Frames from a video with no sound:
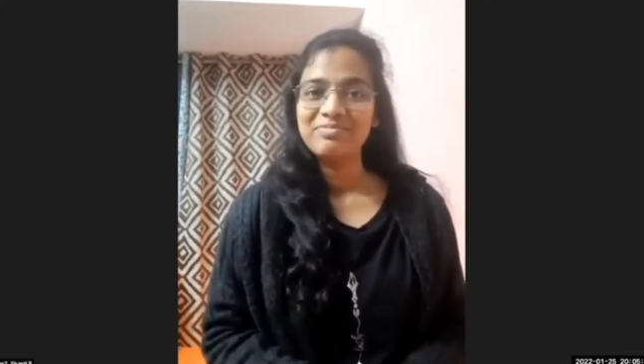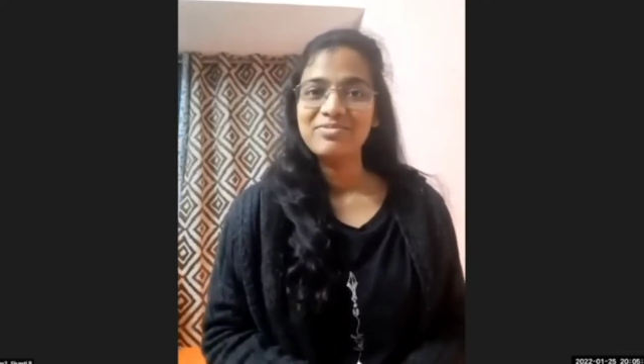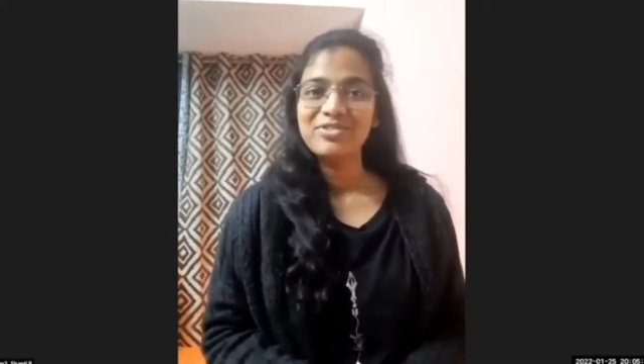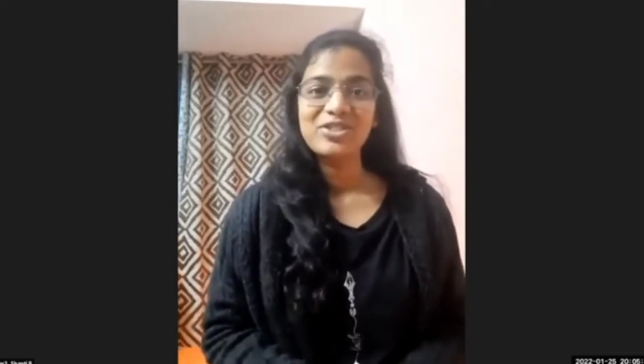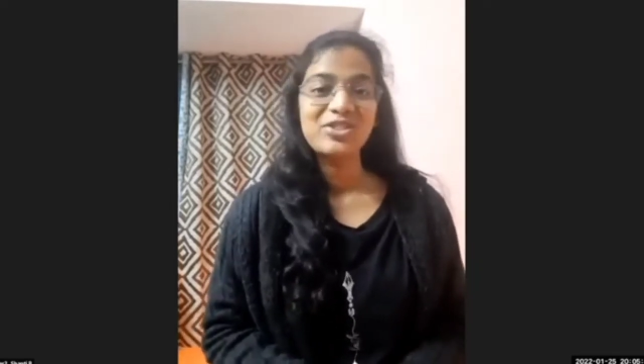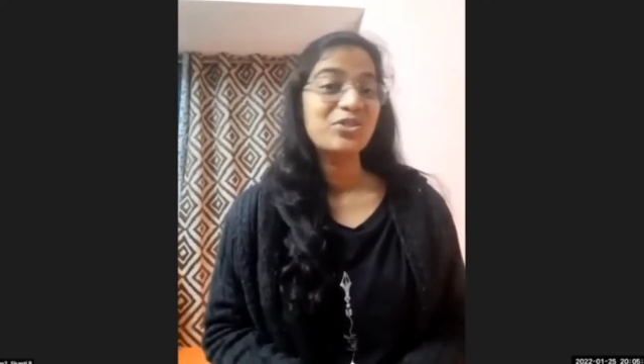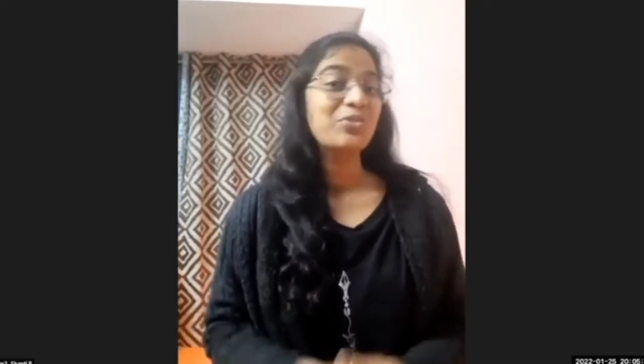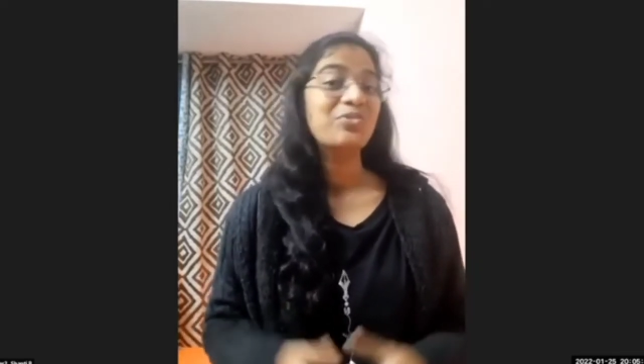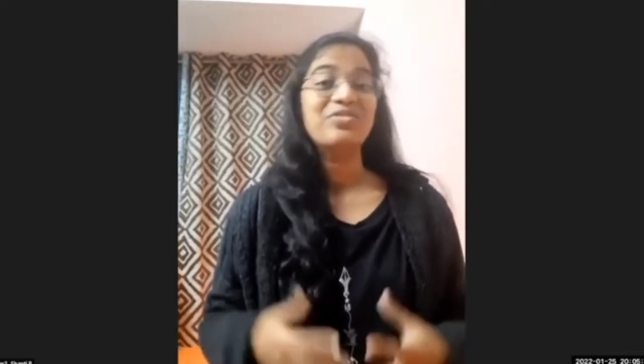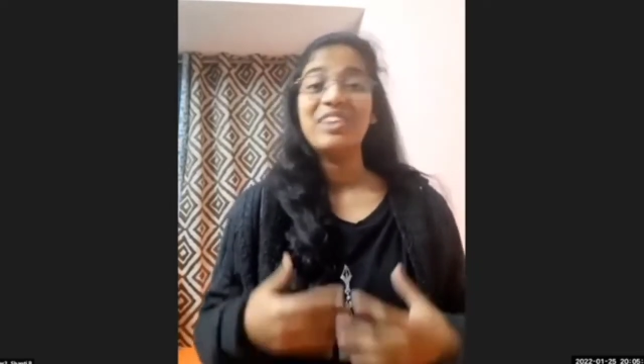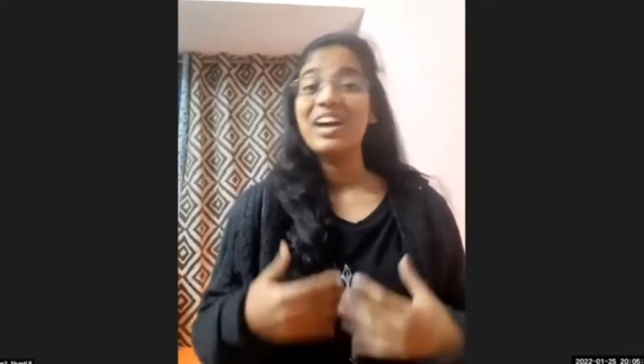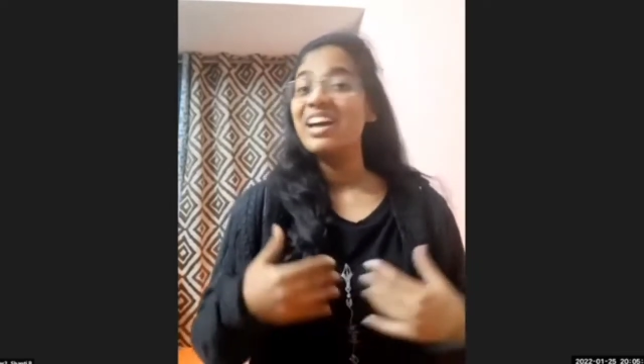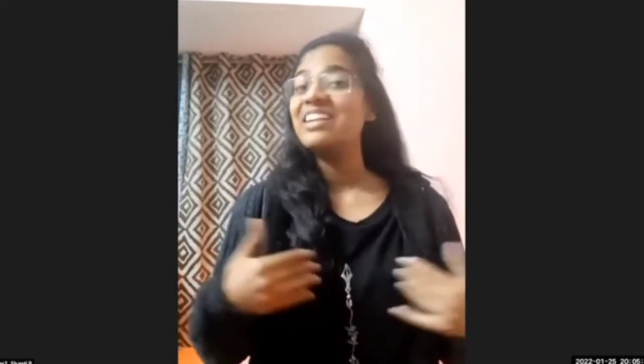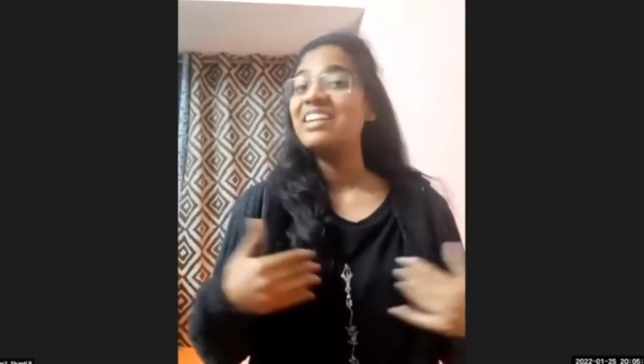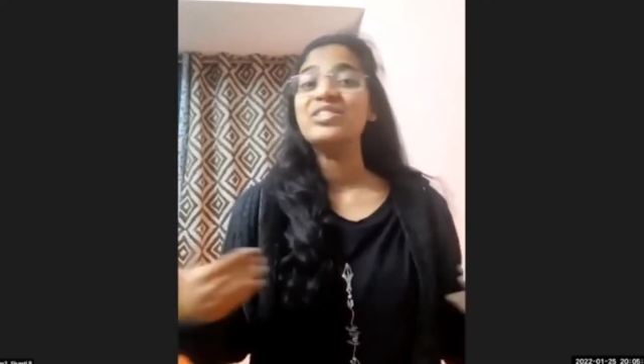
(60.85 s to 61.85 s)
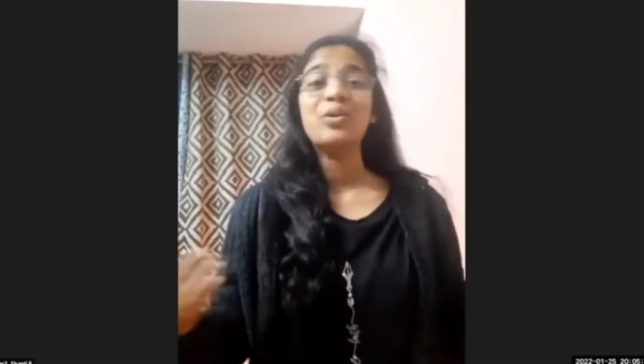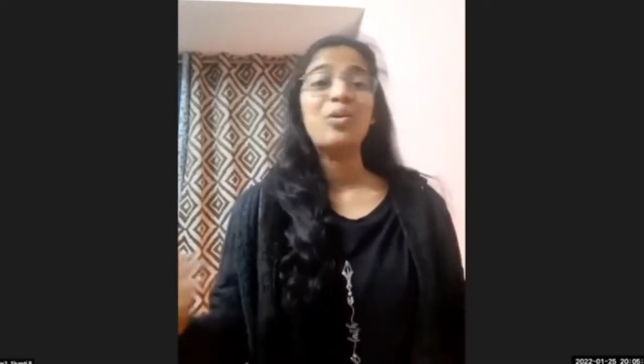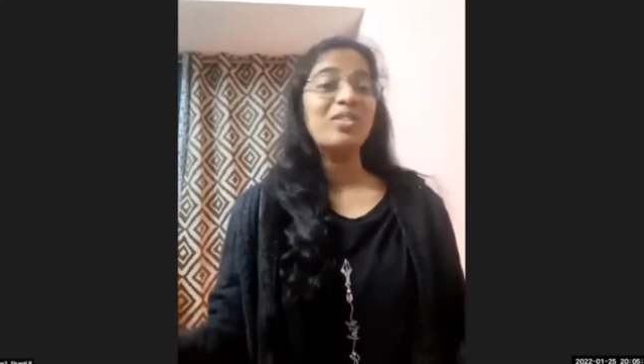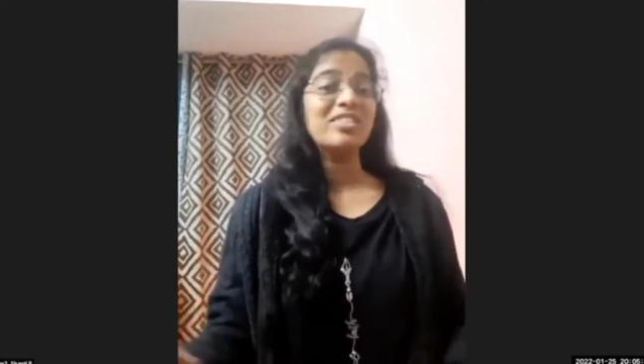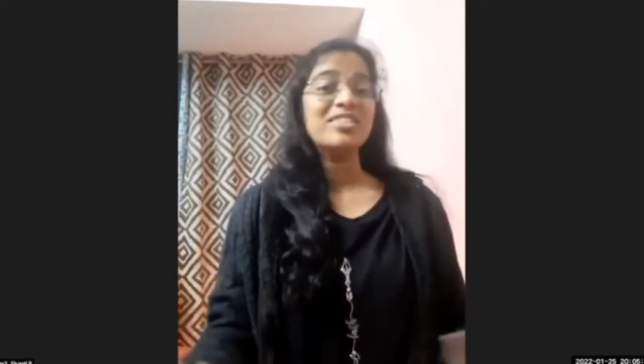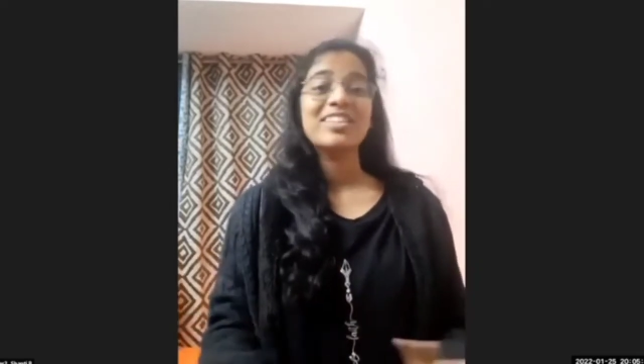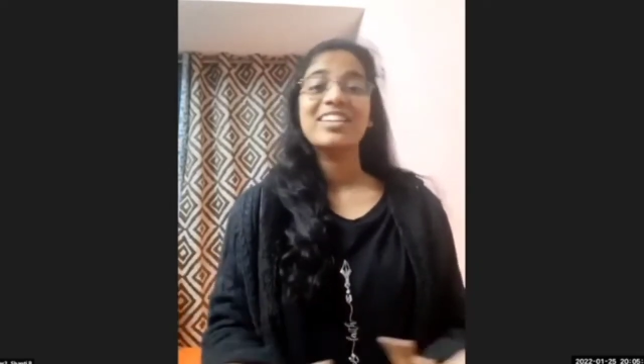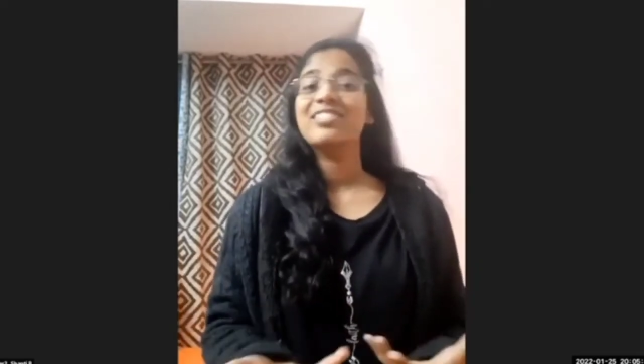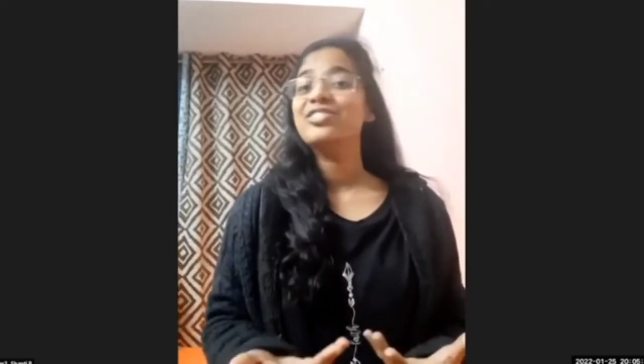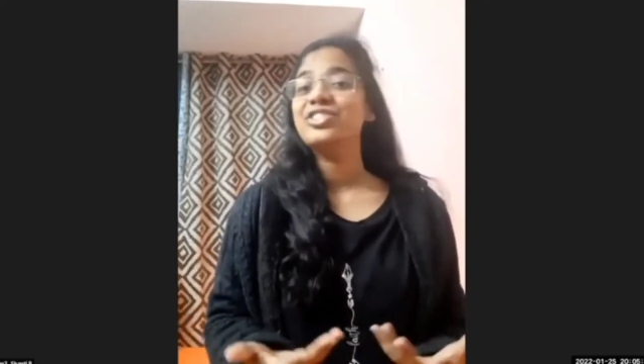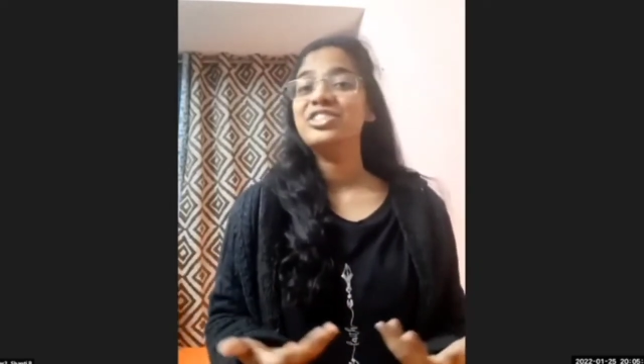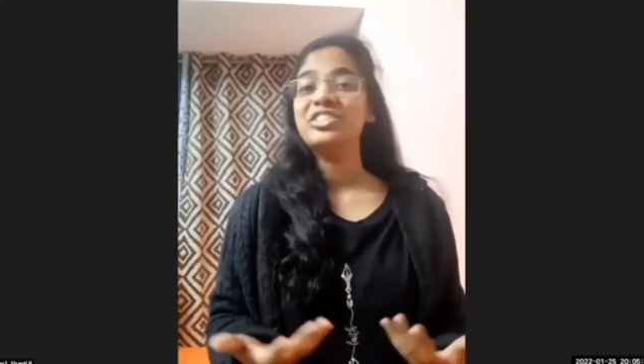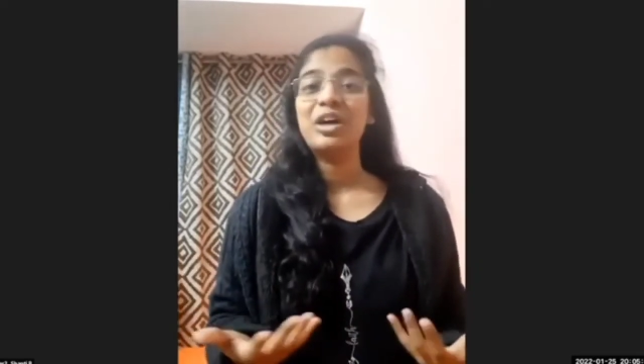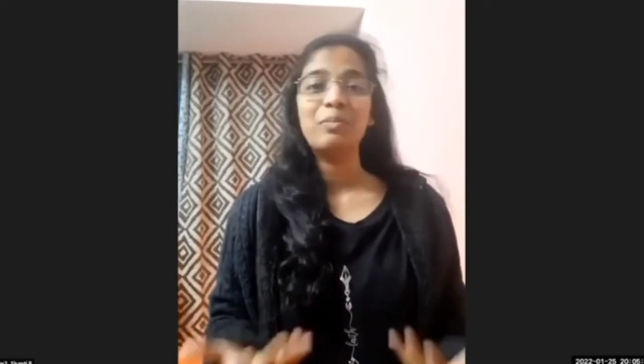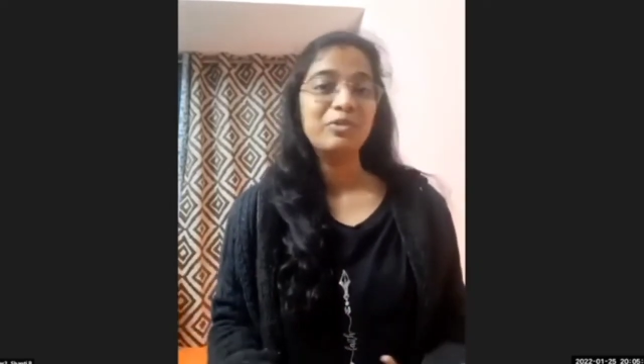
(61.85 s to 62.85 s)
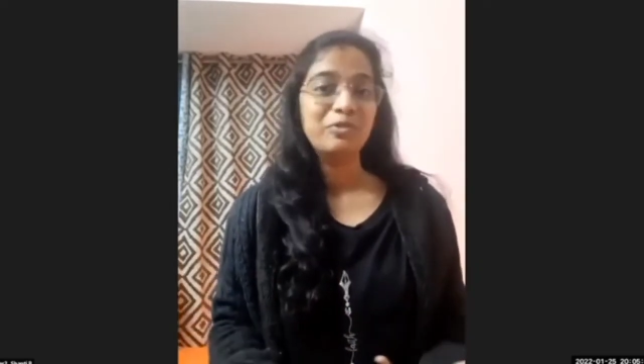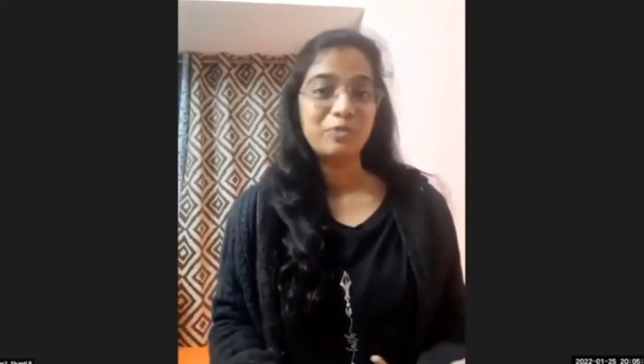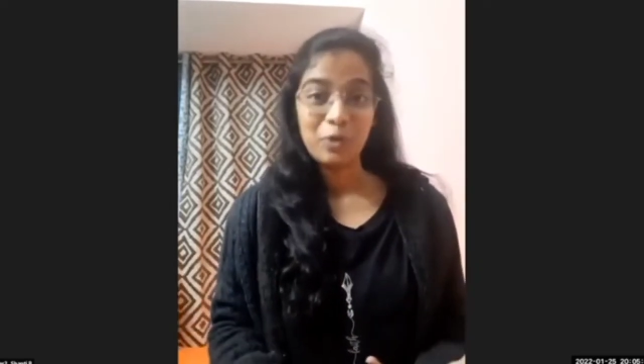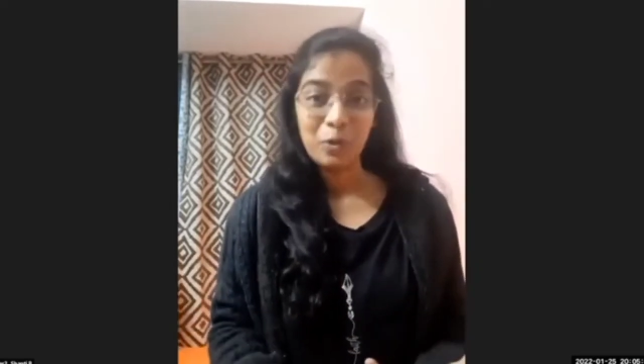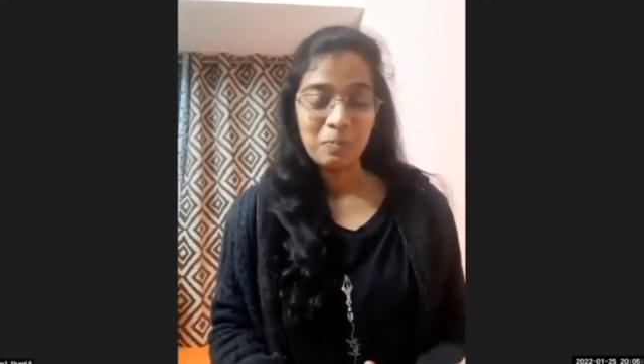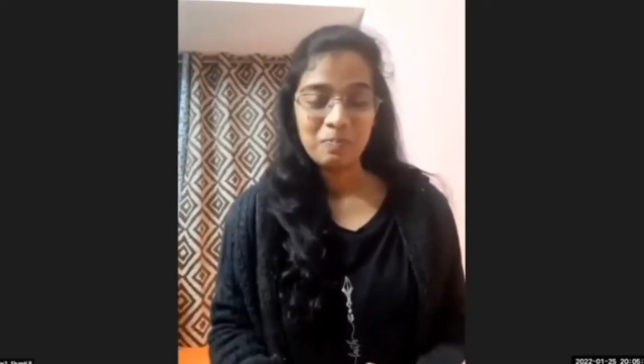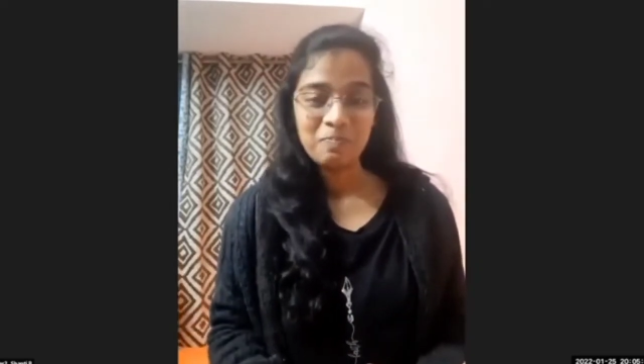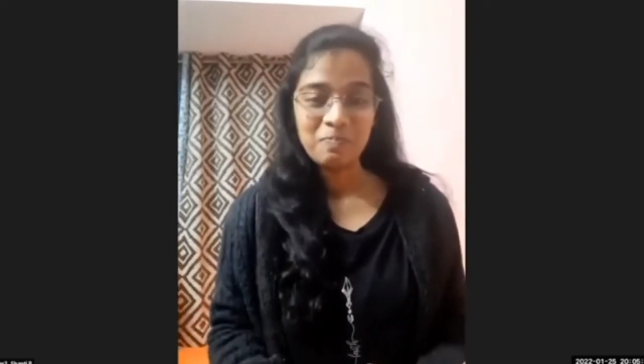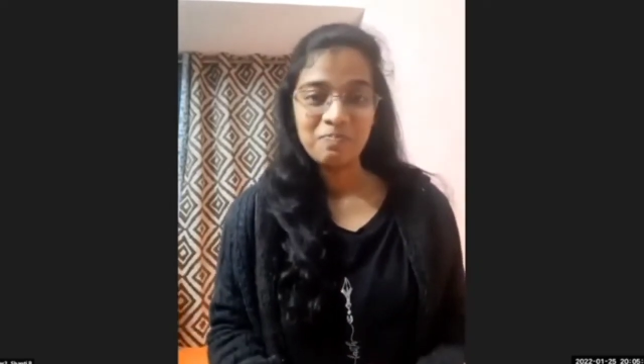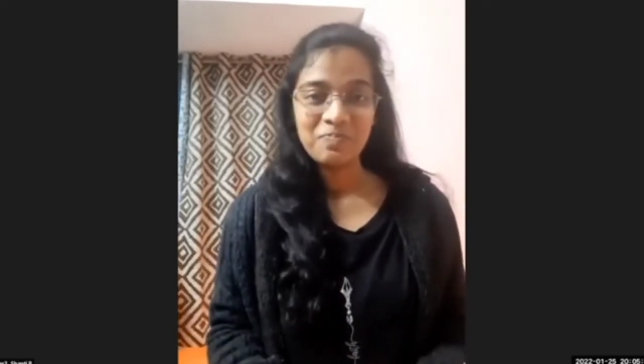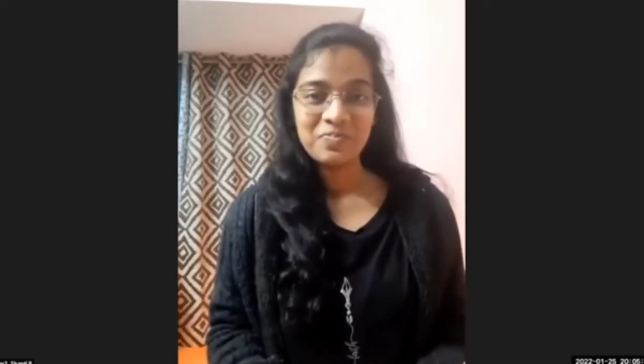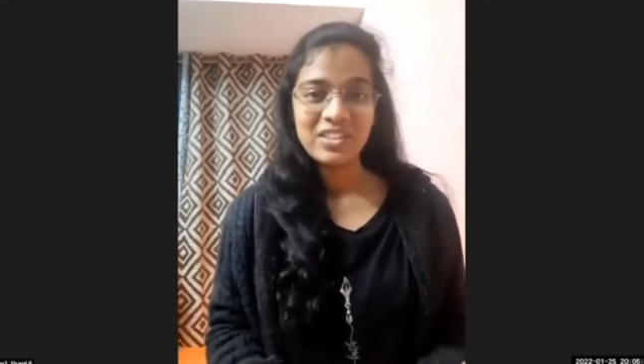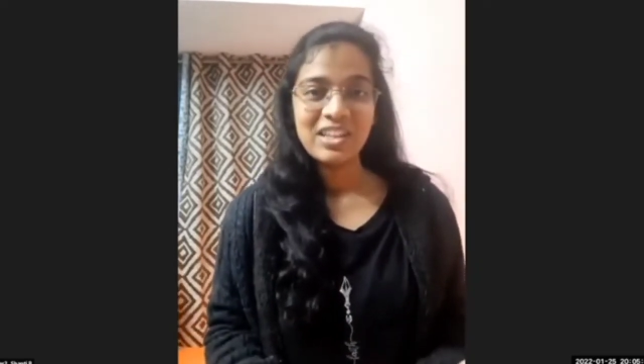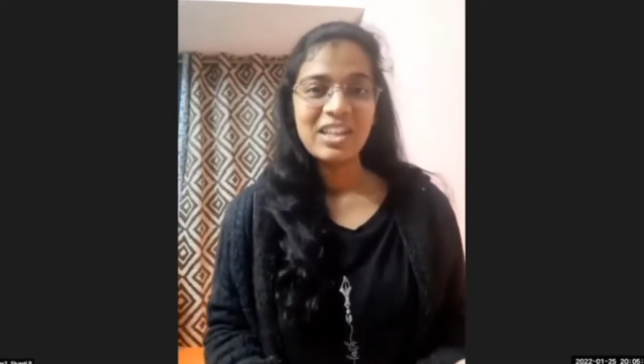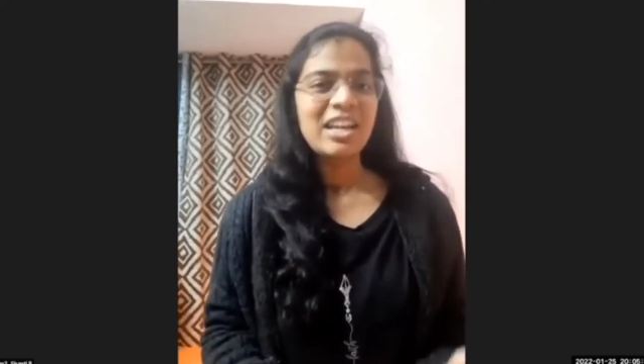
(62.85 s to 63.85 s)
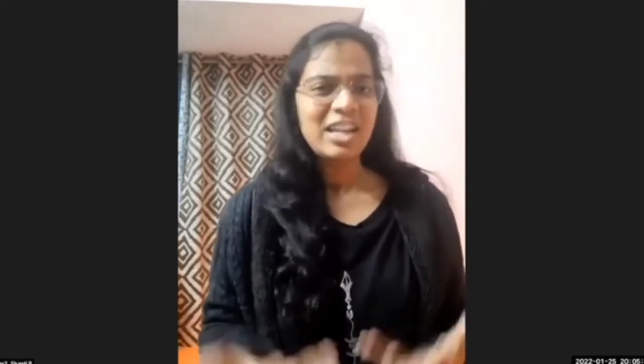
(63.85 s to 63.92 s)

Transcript: So where is all this energy coming from? It